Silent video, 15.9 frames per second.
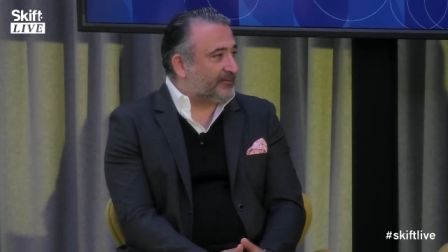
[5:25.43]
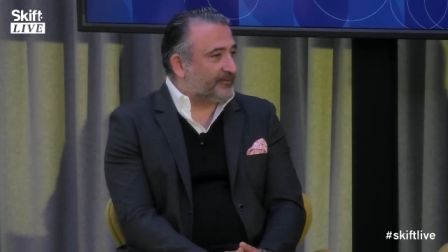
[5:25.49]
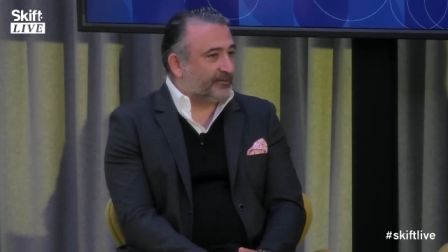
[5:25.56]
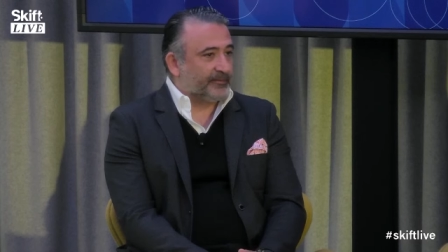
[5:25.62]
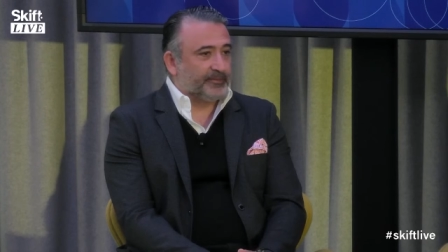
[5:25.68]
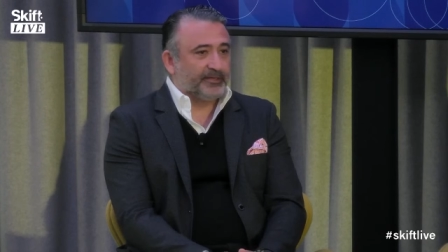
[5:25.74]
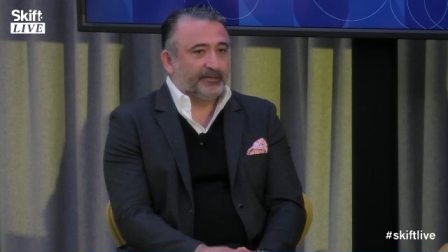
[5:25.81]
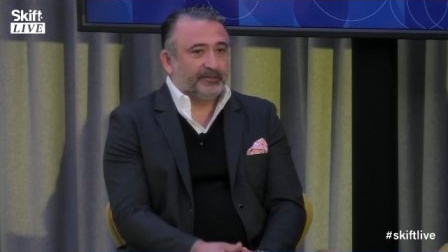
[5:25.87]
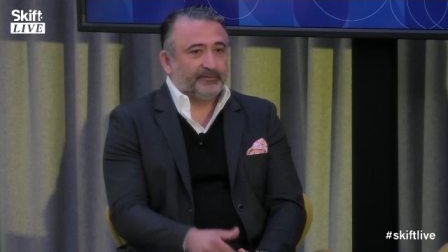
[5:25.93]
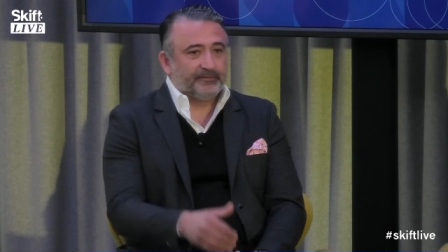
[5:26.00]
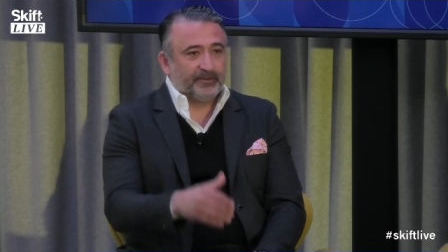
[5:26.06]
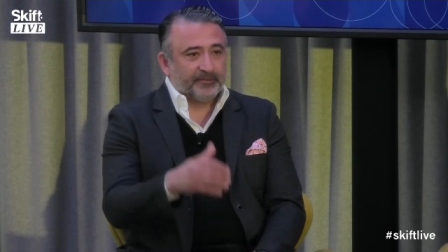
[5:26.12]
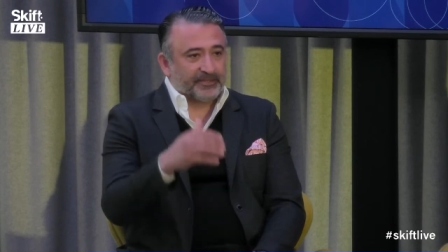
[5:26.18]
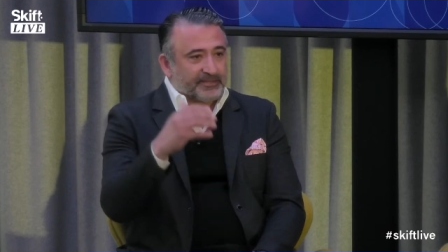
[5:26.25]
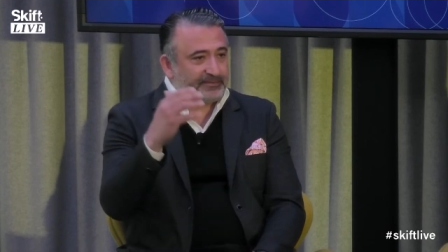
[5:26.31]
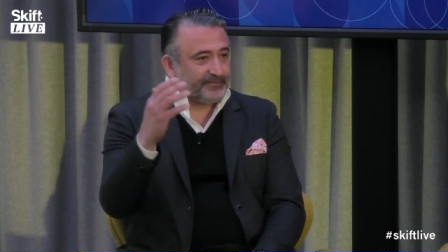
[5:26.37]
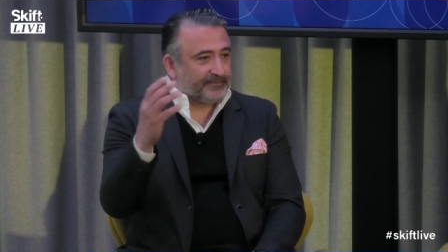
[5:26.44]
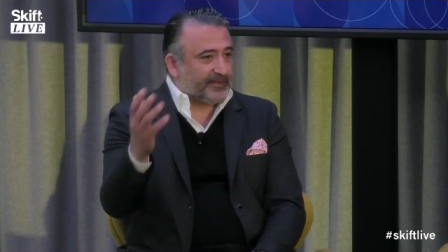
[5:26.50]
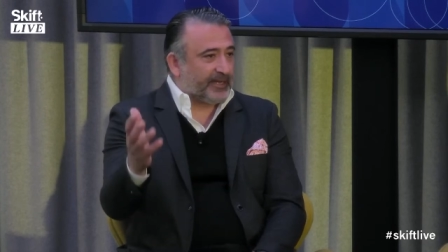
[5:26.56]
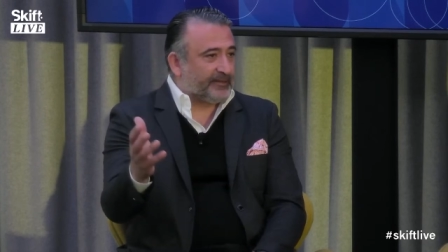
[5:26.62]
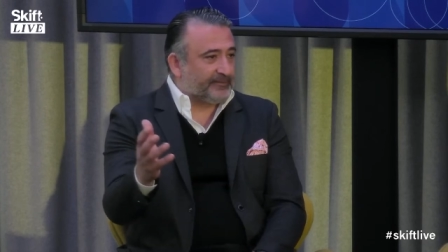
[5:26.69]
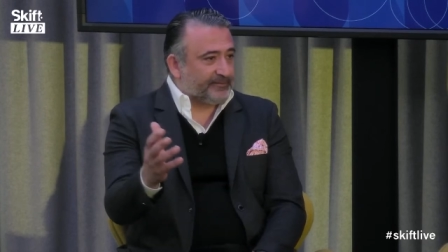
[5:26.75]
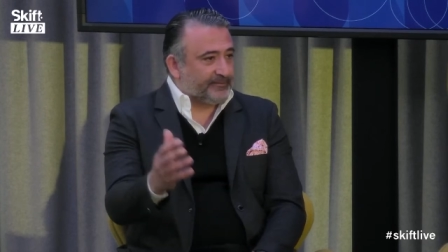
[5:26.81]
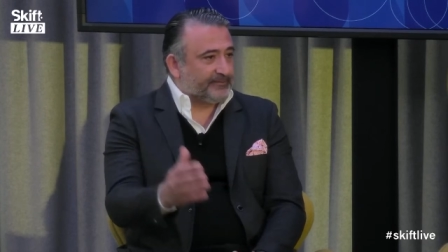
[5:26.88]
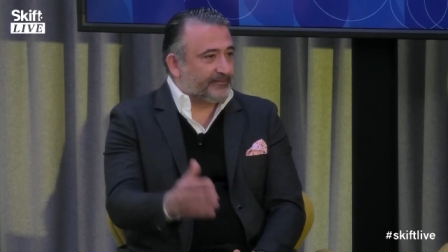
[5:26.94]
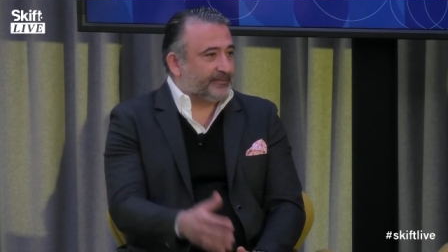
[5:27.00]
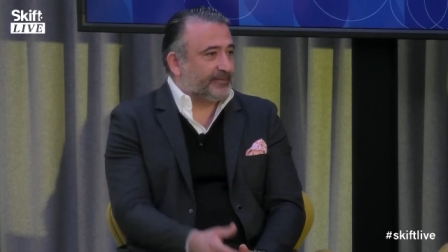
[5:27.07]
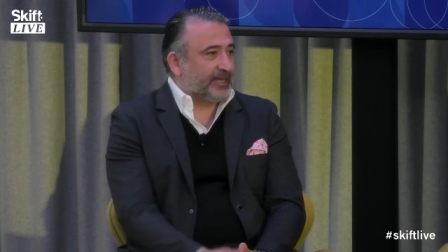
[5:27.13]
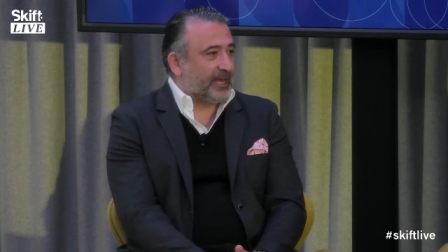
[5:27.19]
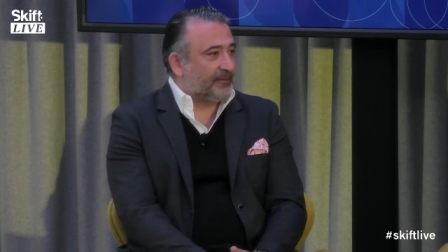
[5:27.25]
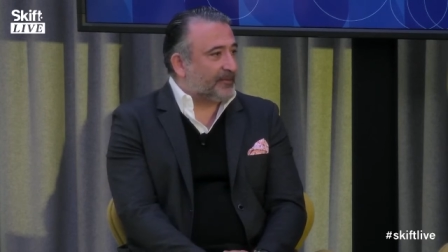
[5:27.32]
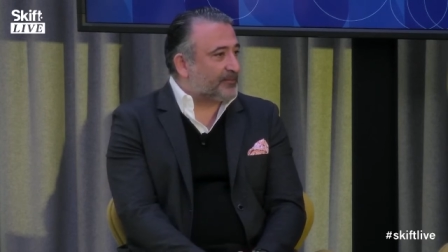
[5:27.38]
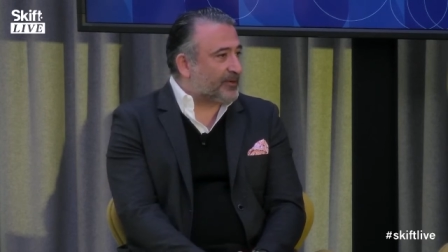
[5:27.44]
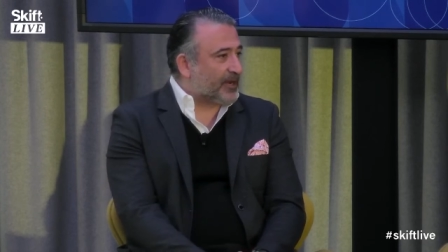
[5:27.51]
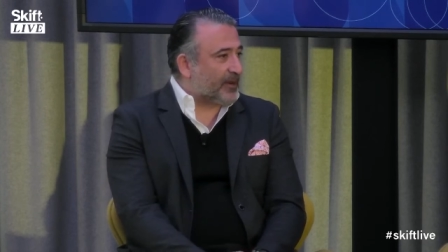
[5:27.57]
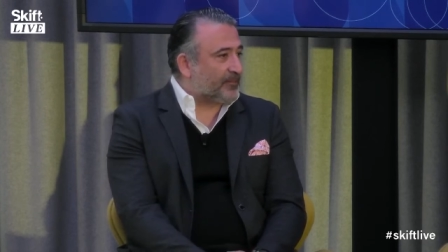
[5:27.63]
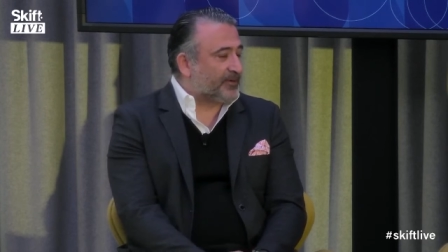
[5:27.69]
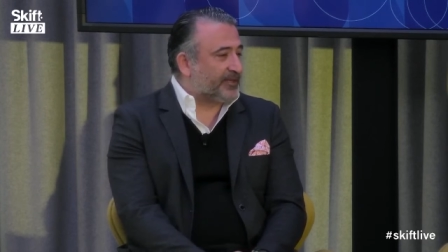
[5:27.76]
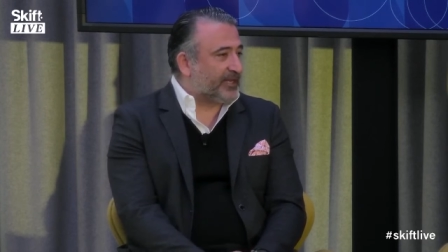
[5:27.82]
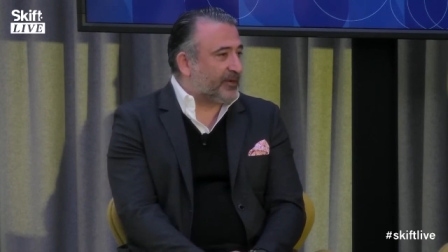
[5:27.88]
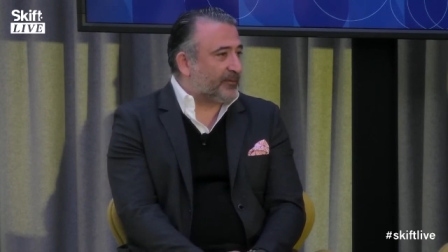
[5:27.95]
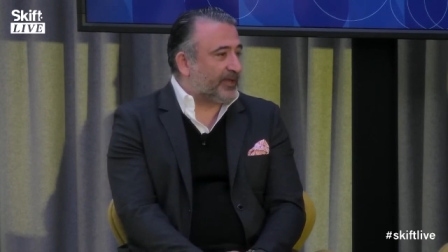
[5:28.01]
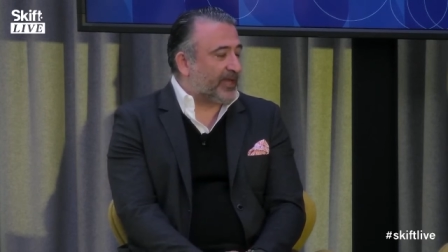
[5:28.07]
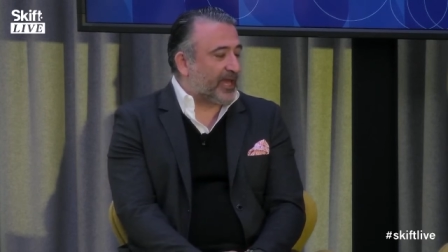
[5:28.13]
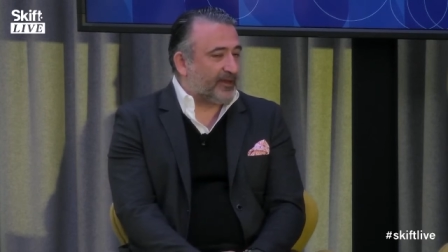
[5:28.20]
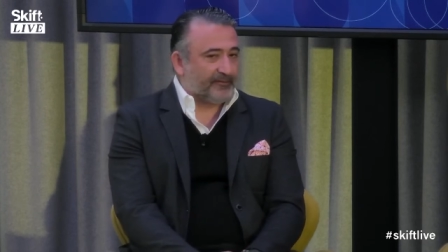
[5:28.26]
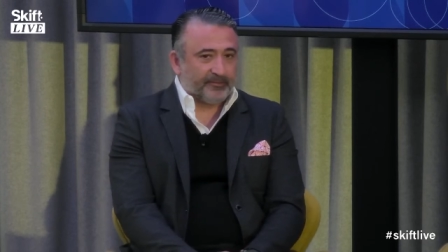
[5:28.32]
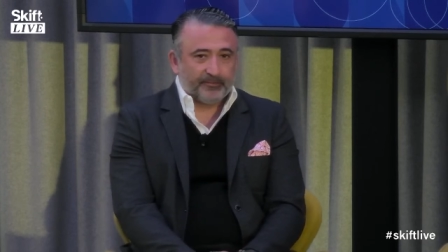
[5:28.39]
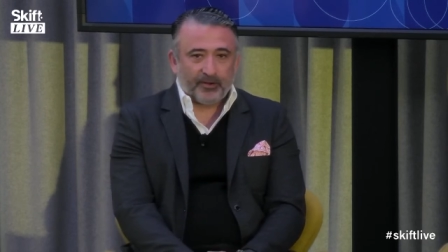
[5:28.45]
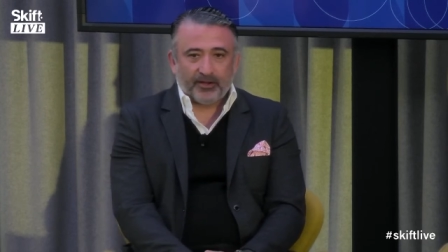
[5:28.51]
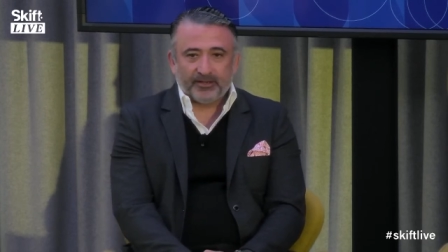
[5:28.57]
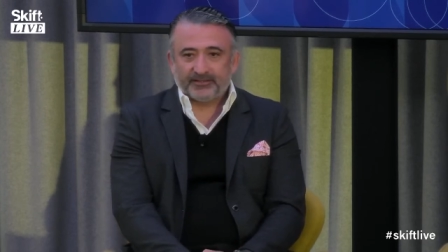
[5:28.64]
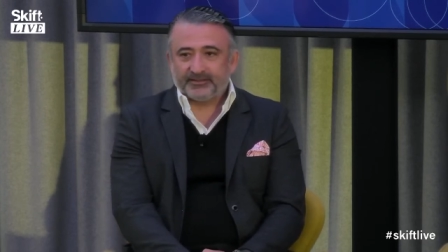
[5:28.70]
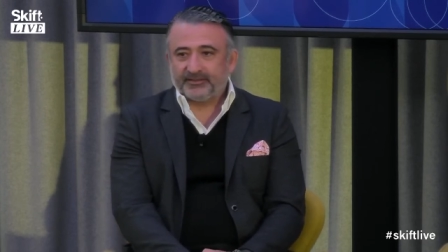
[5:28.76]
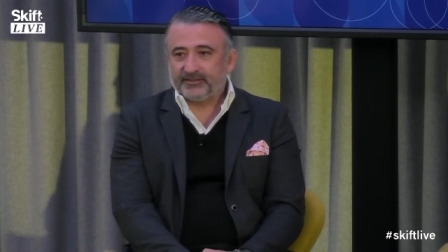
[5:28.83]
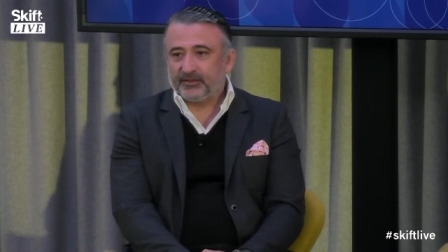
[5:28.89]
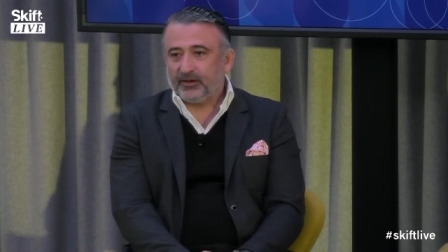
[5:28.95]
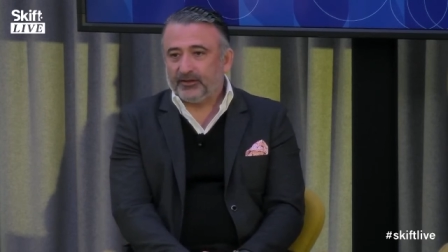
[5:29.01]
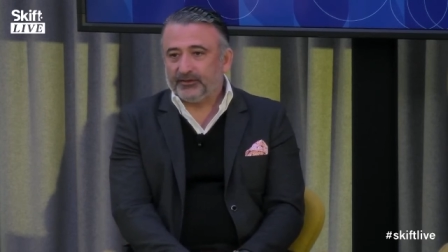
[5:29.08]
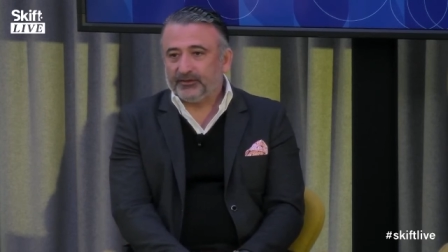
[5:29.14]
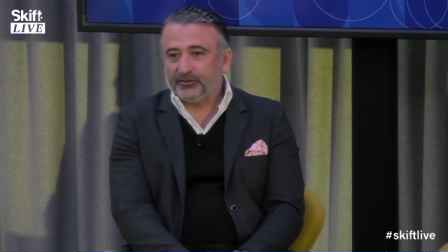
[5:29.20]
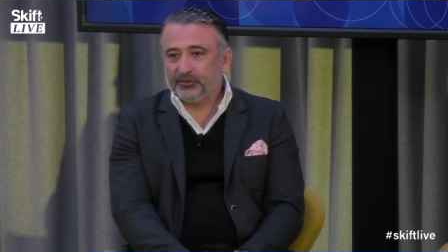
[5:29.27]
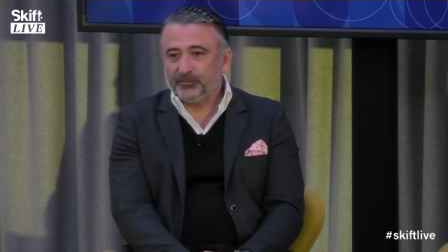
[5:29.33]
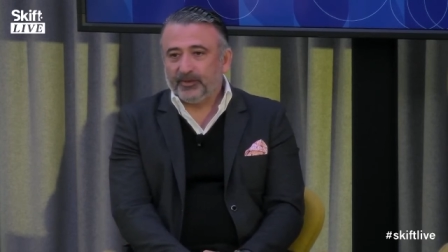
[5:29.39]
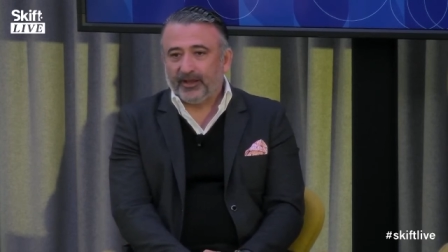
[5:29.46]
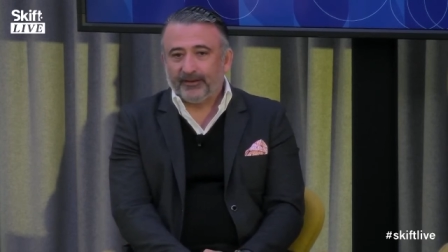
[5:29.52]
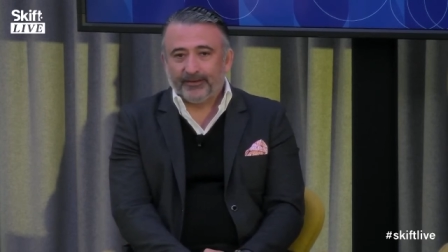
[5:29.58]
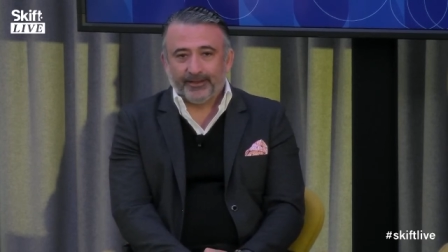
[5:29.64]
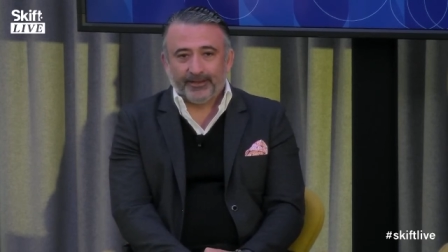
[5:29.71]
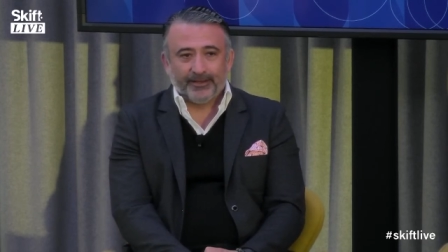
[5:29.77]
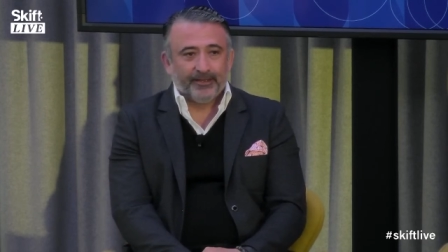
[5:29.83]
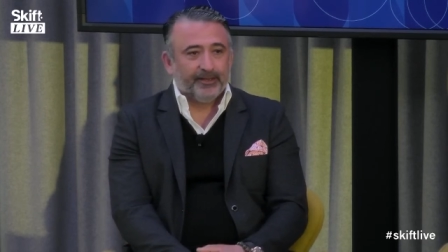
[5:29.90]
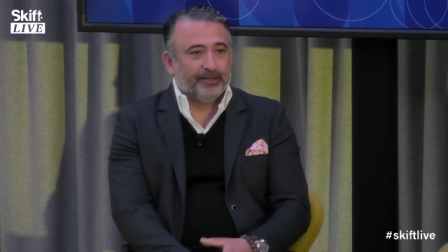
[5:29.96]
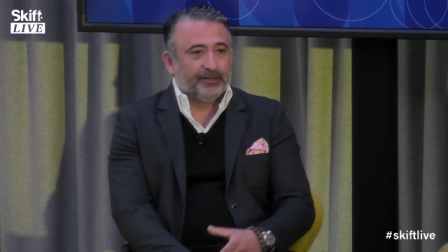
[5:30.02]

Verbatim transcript: From a, from a five diamond property that we have in Boston called the Newbury